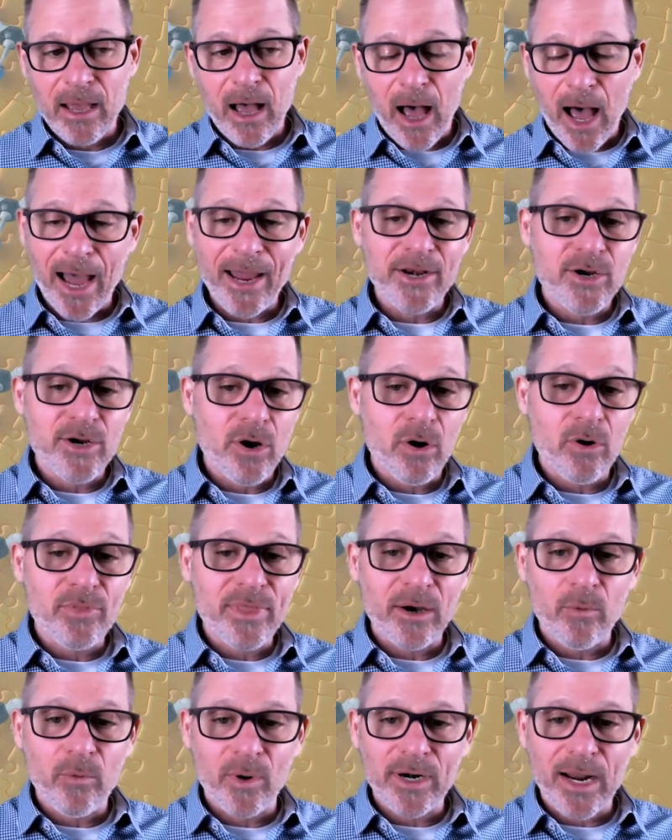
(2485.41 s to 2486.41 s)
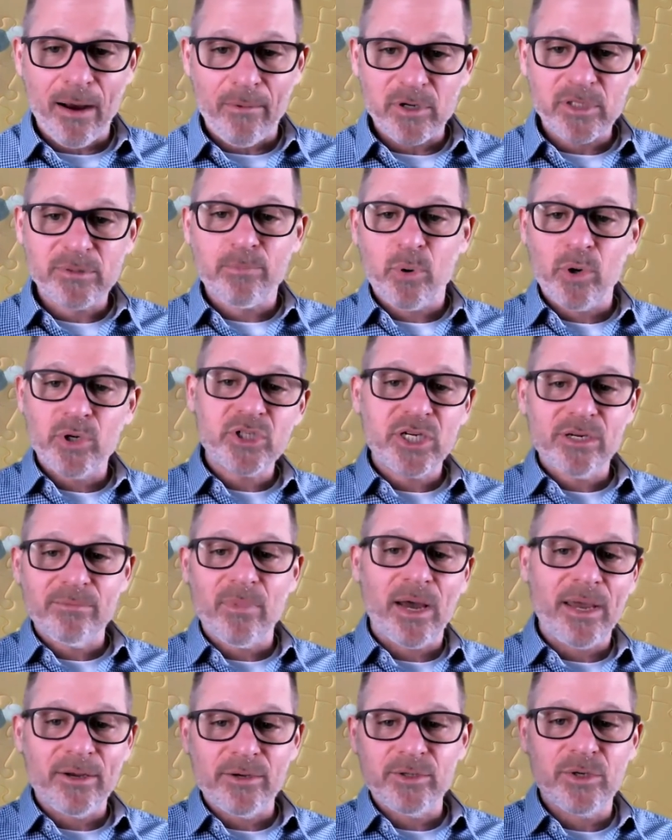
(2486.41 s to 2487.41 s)
I know that when I was pushing
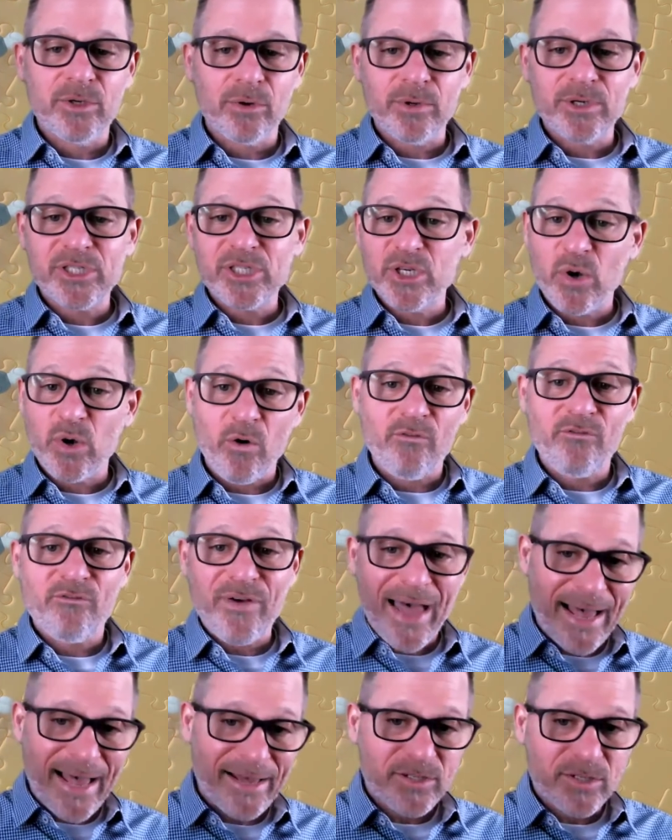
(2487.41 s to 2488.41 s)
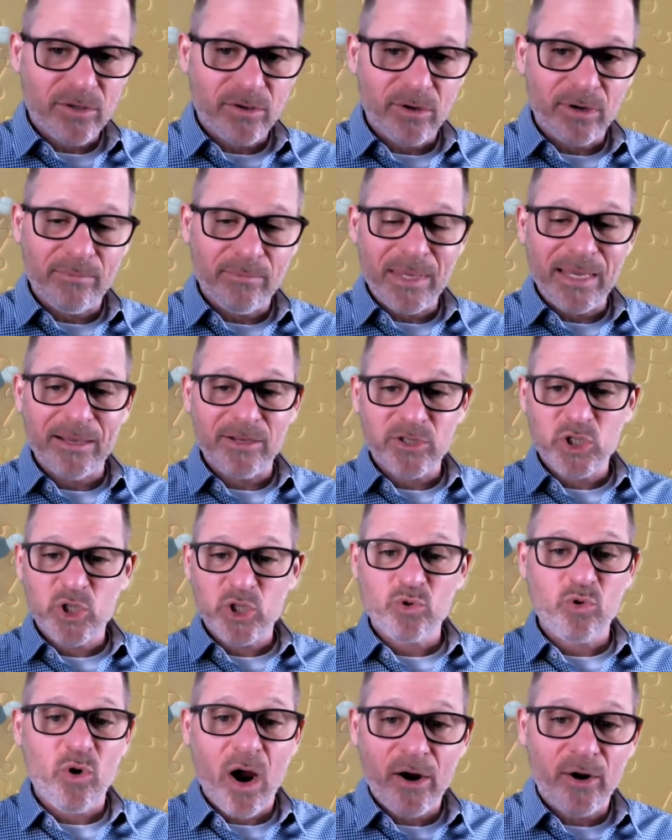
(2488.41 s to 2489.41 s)
my endurance to go faster and be a
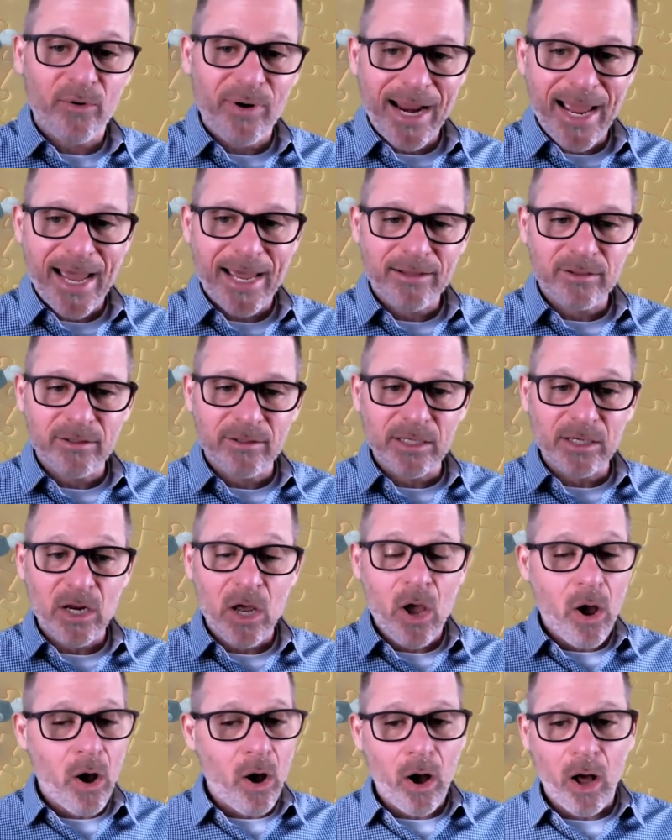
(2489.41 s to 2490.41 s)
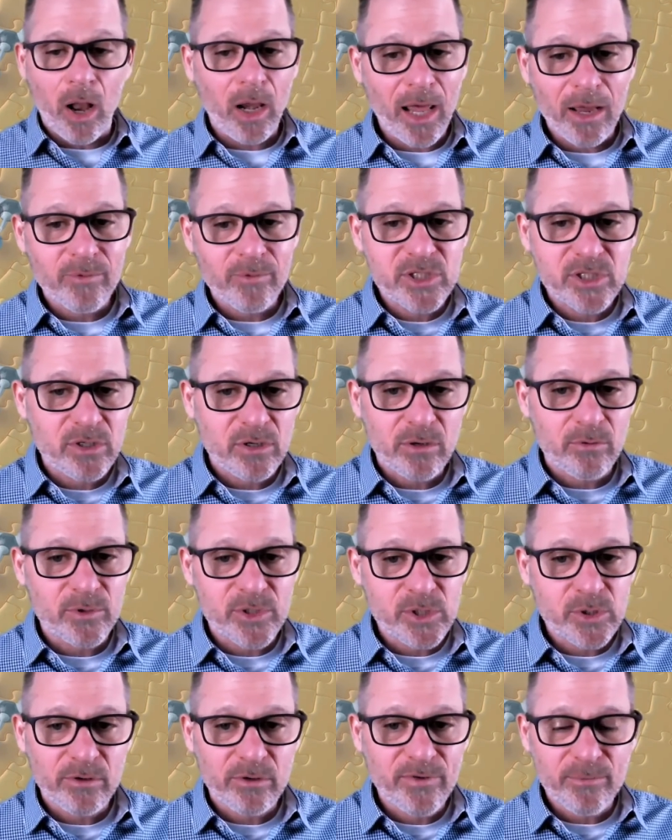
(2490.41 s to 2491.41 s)
stronger athlete, all I was doing
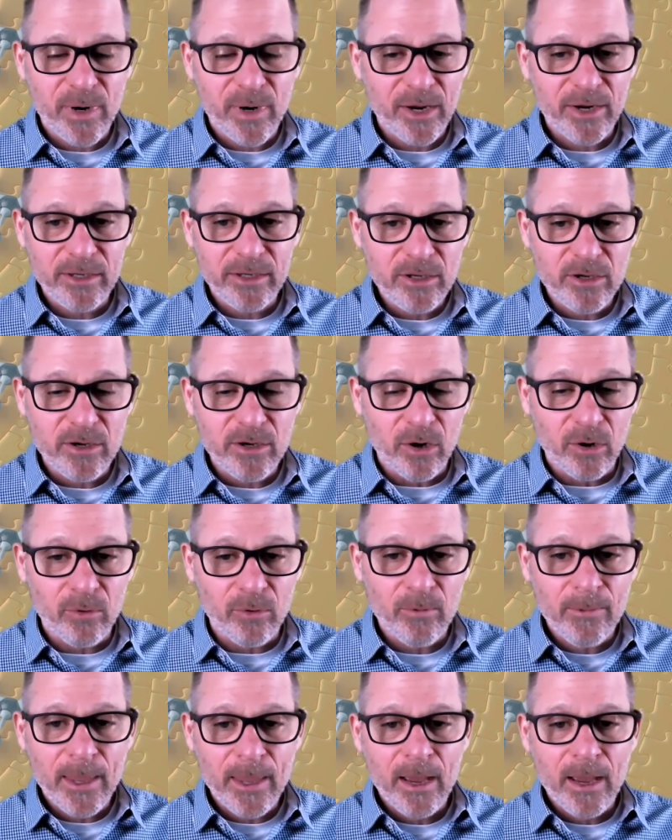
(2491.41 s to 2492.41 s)
was serving my ego.